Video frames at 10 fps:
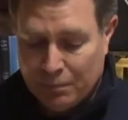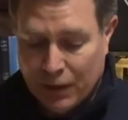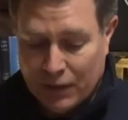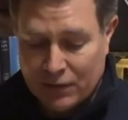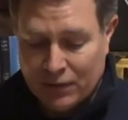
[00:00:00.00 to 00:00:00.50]

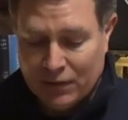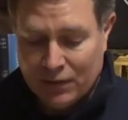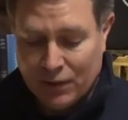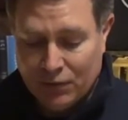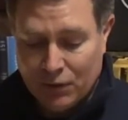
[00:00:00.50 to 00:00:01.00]
But
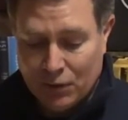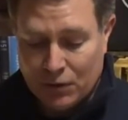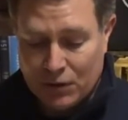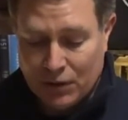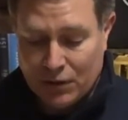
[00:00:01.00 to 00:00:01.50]
if you
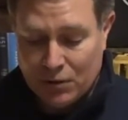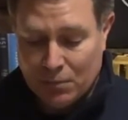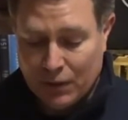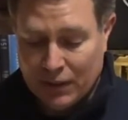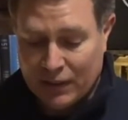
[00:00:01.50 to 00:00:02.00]
return to
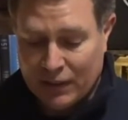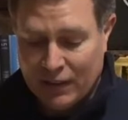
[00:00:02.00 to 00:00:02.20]
me